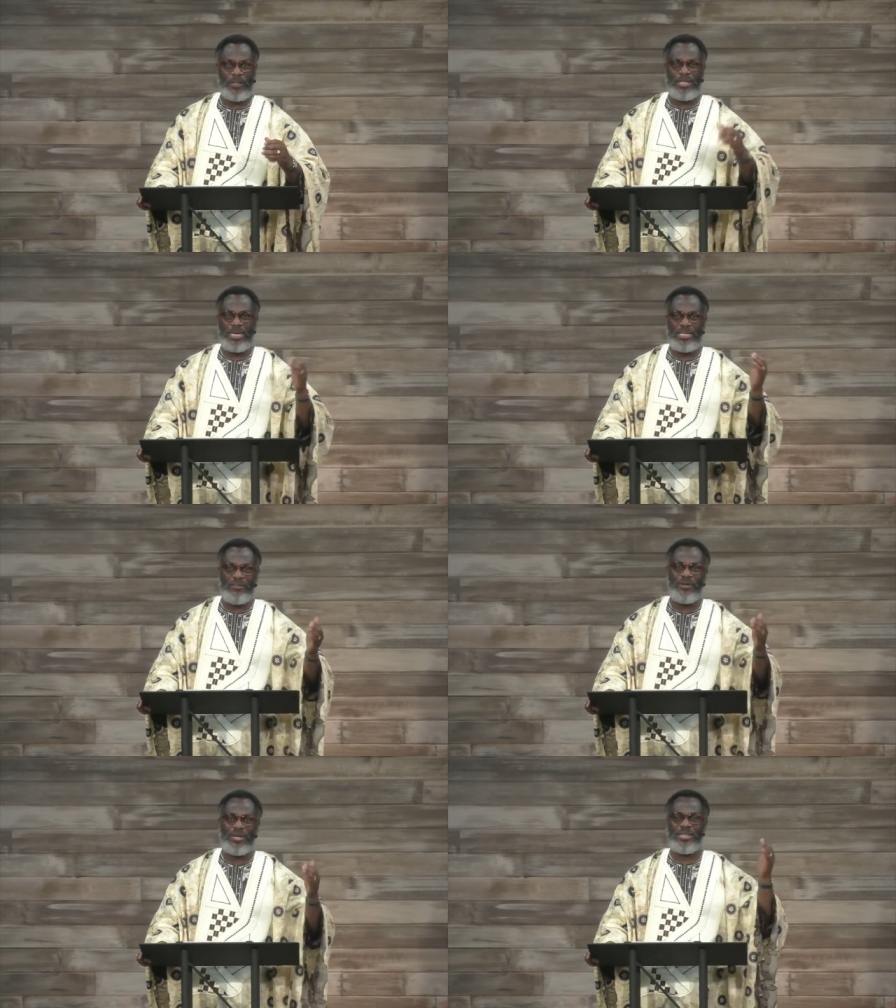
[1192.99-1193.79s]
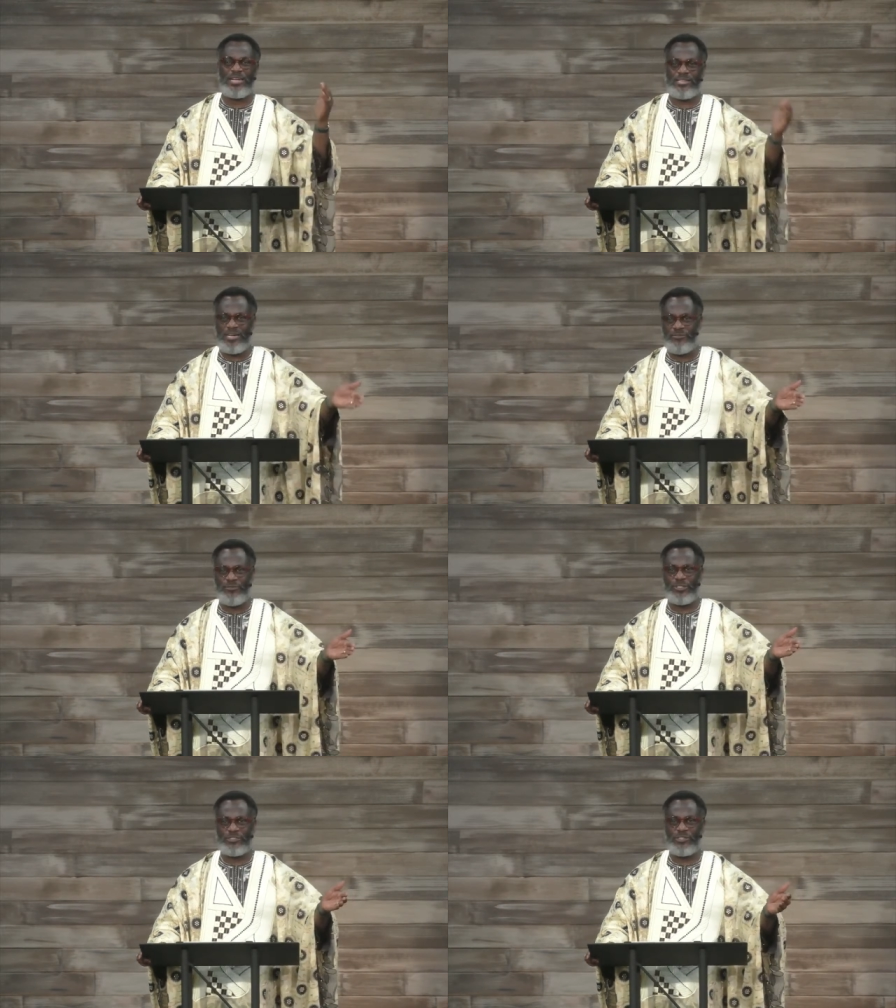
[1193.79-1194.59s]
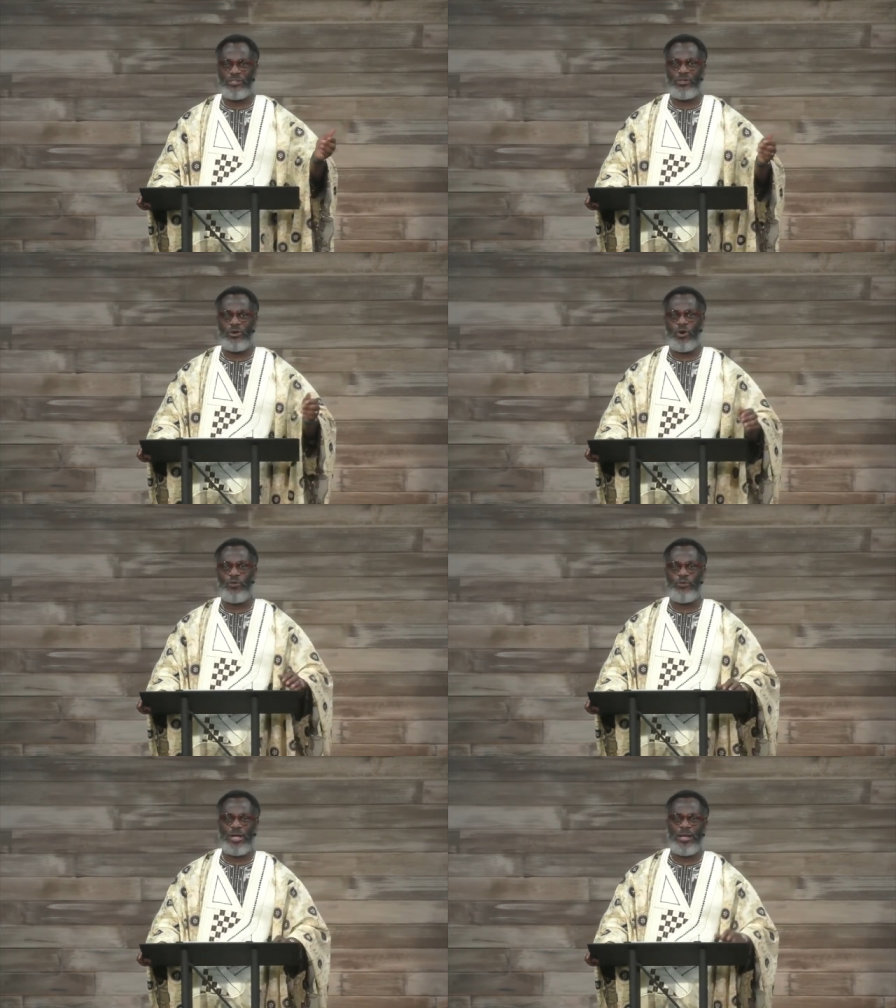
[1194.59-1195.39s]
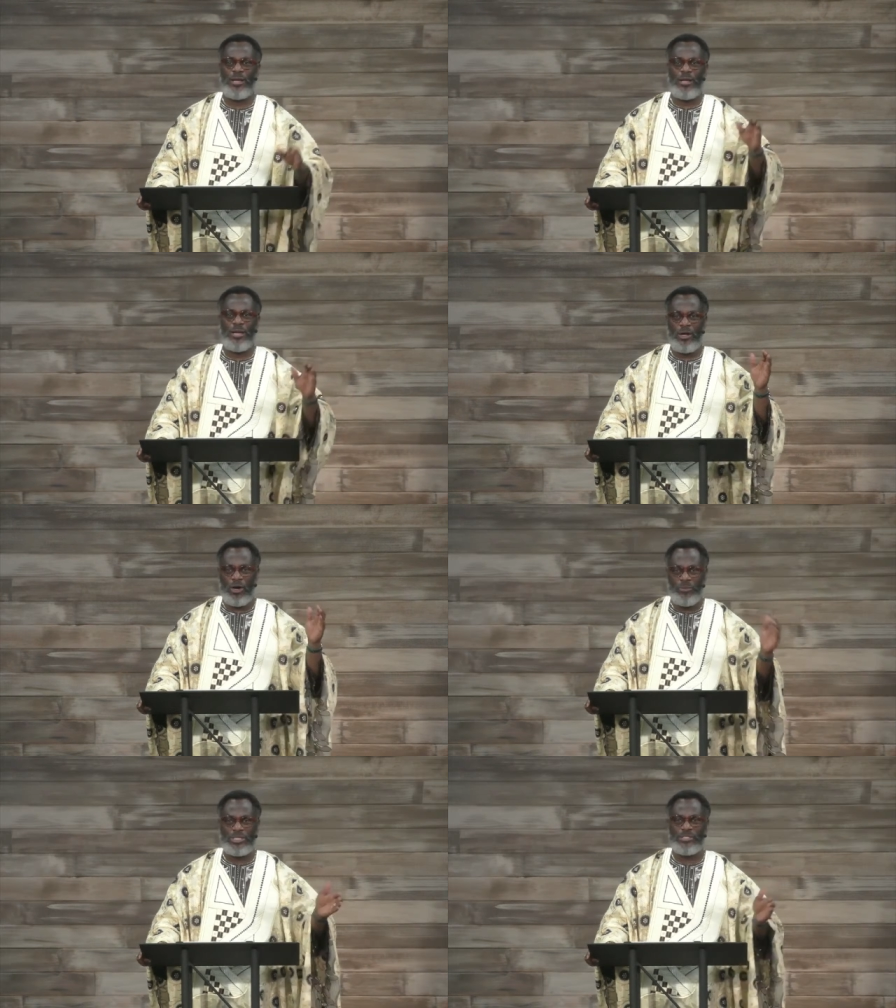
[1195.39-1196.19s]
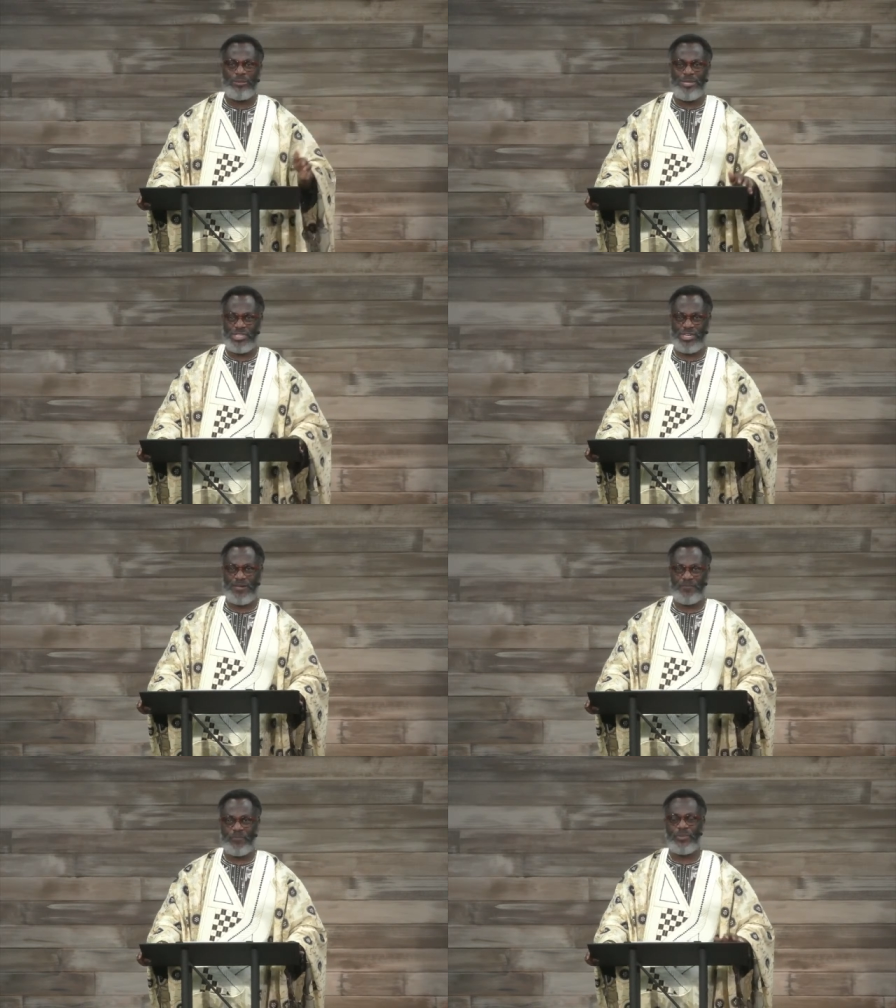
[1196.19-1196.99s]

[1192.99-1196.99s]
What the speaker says: than living in the comfort of her original mission.